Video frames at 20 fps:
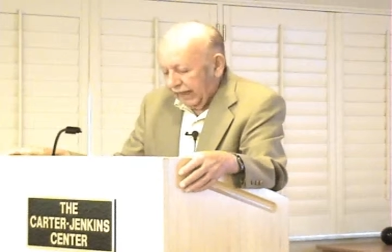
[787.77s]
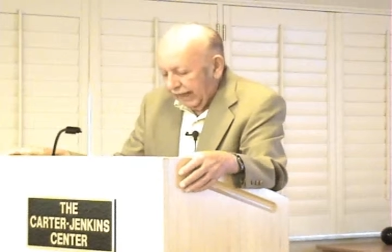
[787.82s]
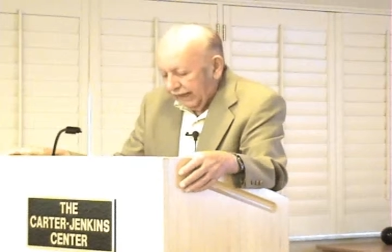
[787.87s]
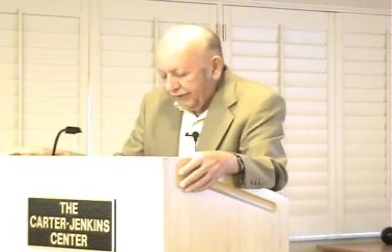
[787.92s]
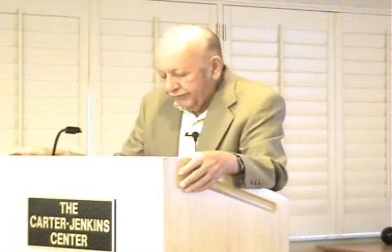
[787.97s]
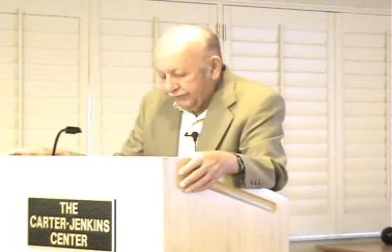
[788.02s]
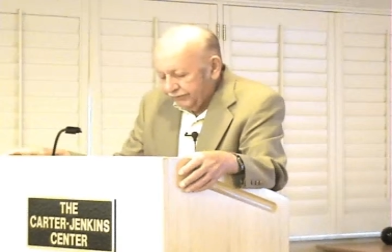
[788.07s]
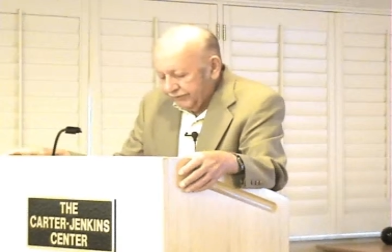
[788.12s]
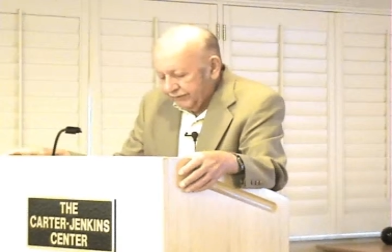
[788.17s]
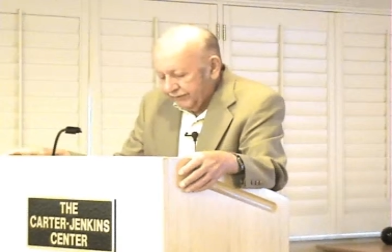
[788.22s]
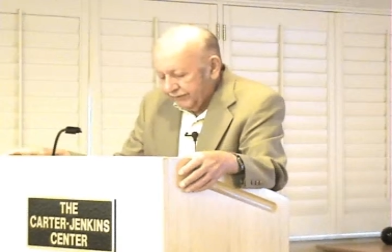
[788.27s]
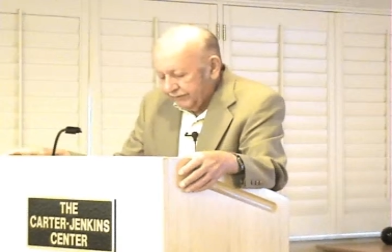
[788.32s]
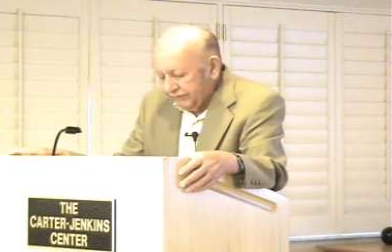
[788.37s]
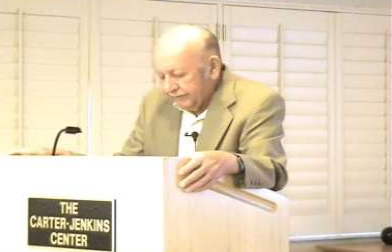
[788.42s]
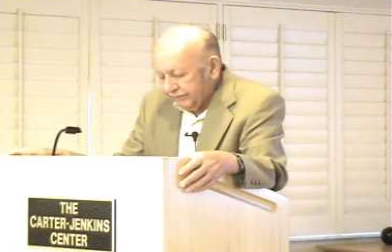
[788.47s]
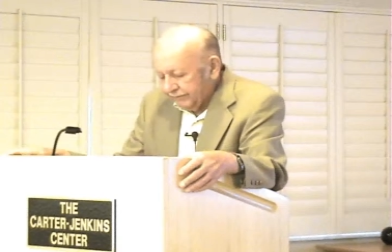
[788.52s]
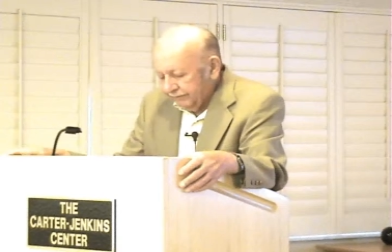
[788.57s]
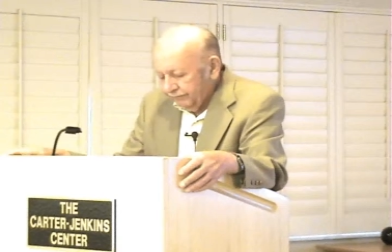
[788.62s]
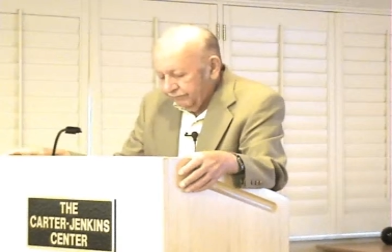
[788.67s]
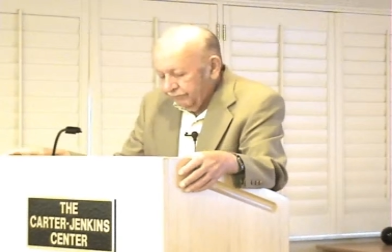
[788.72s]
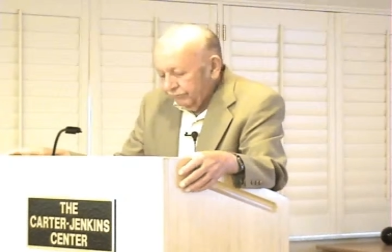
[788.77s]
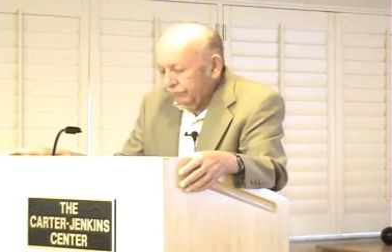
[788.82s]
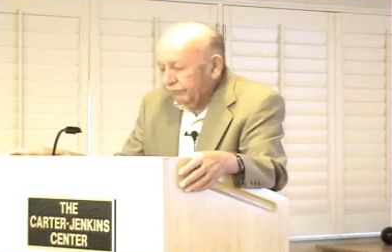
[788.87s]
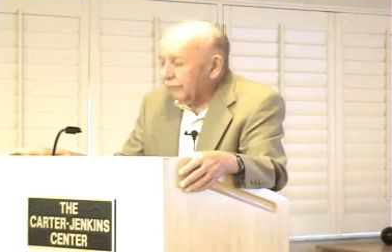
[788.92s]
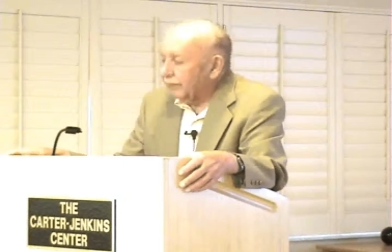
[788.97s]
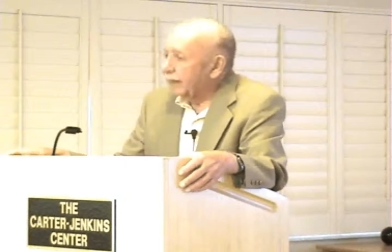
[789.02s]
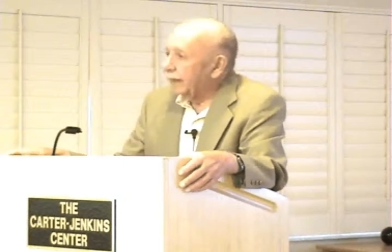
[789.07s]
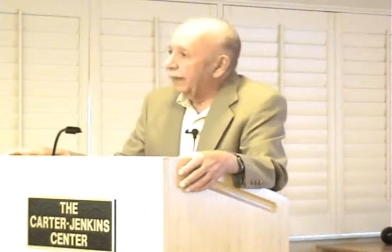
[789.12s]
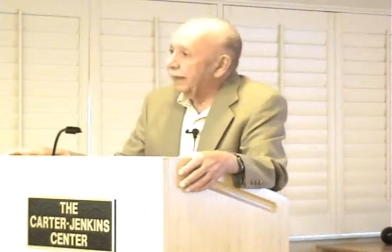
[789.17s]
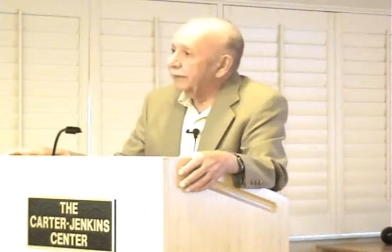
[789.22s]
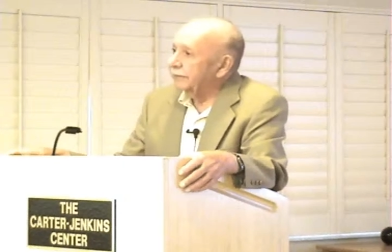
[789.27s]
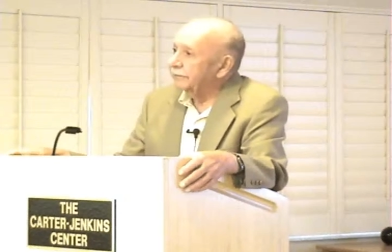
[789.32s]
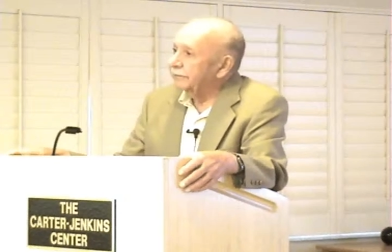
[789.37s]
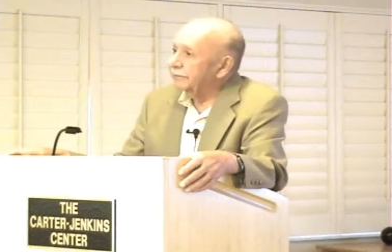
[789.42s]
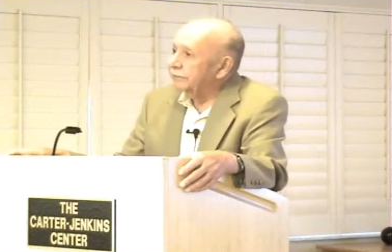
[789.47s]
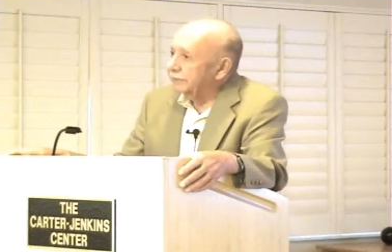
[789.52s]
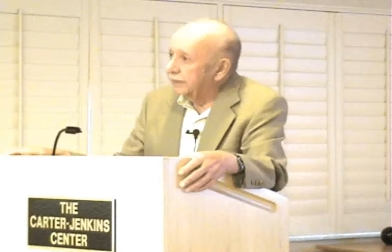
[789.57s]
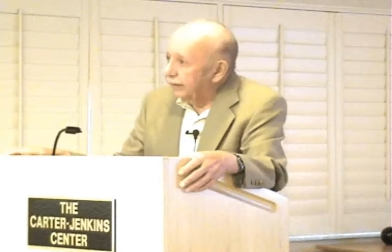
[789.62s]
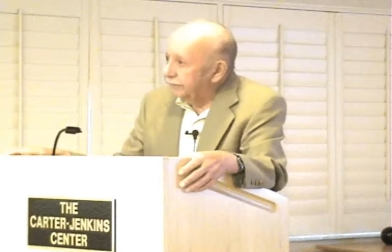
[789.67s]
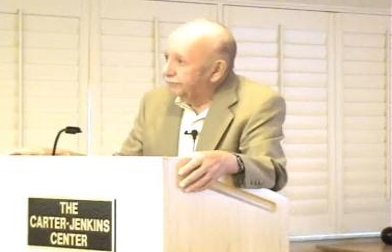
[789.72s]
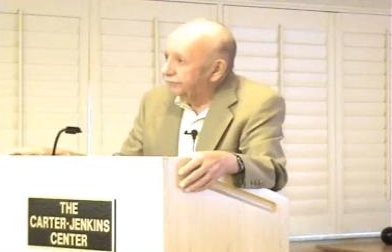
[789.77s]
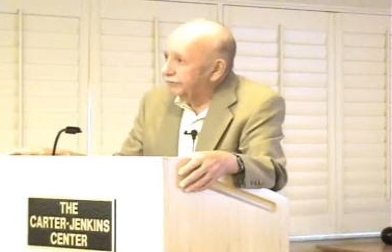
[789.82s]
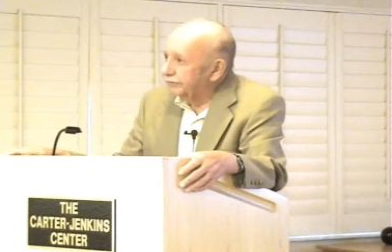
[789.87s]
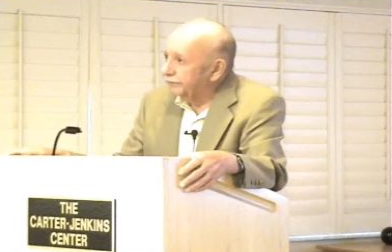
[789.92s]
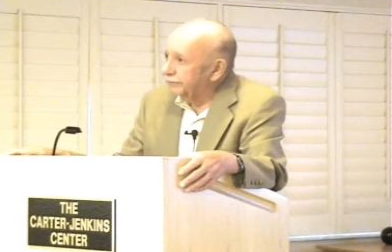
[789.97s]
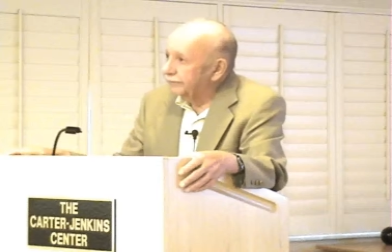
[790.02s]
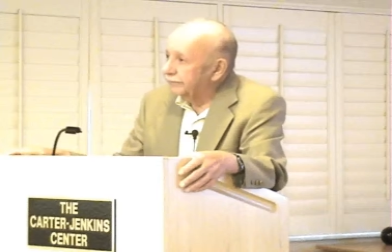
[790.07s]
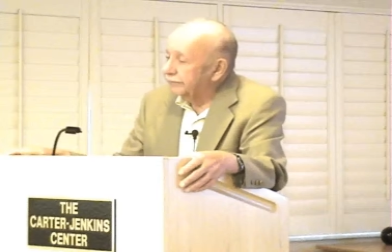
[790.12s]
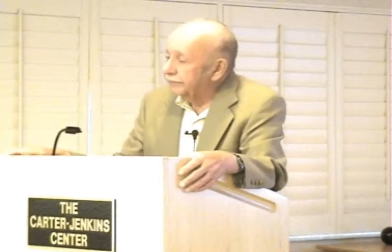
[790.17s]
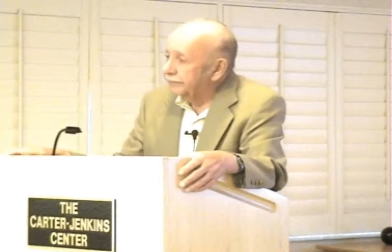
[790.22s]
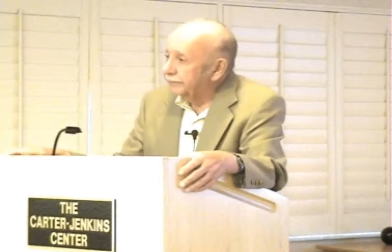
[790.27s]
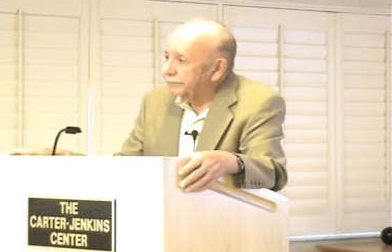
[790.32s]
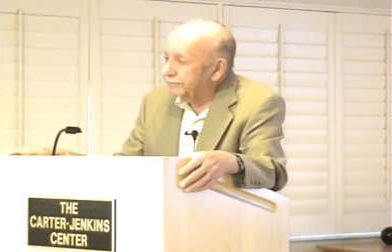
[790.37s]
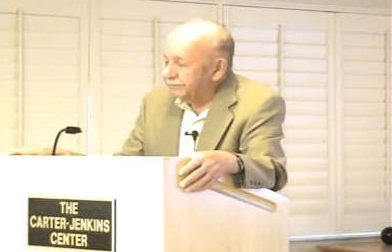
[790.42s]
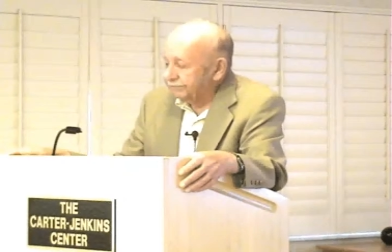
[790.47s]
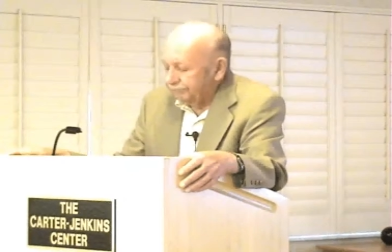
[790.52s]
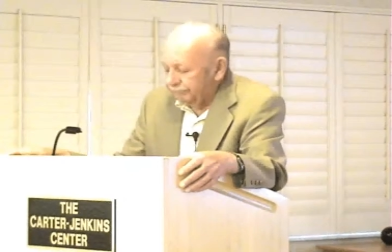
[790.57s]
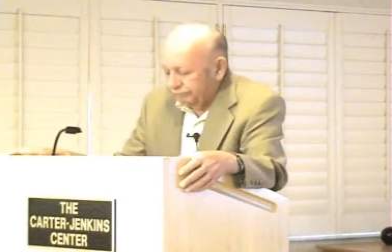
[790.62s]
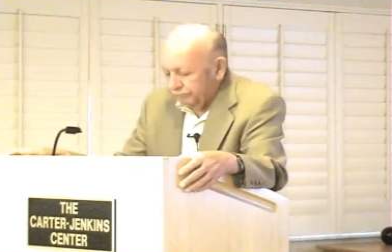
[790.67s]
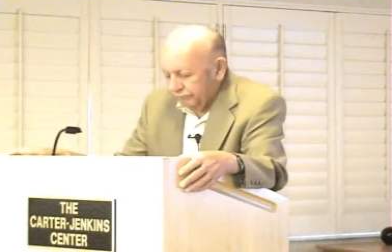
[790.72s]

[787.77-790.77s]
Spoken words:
assets and deficits.